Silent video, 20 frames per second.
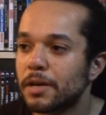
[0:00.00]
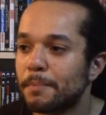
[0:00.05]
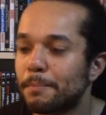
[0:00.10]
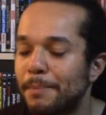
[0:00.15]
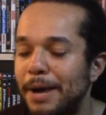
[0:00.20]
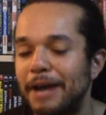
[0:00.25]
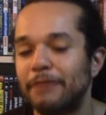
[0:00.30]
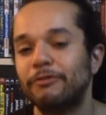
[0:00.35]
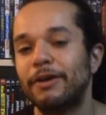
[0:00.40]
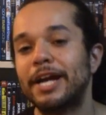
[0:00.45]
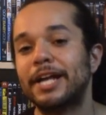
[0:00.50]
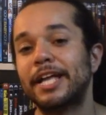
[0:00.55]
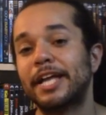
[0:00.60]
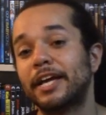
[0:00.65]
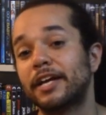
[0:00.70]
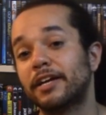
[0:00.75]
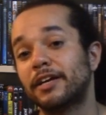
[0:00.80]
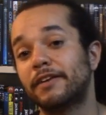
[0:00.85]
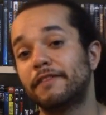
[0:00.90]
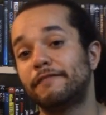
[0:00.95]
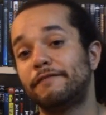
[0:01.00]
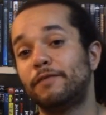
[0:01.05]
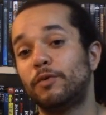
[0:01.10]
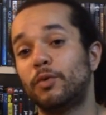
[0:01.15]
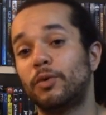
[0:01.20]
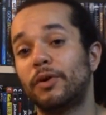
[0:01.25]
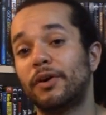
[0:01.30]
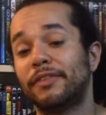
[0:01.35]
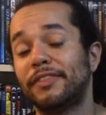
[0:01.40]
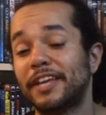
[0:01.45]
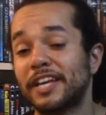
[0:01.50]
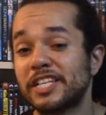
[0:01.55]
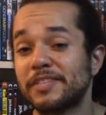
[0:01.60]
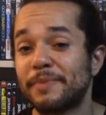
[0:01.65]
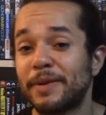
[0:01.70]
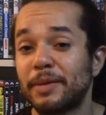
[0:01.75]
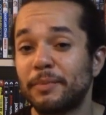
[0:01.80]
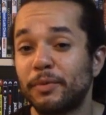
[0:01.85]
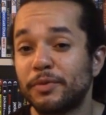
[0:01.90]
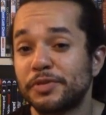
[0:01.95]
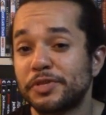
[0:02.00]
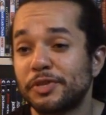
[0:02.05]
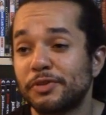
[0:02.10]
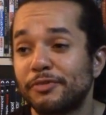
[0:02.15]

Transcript: My rating for The Expendables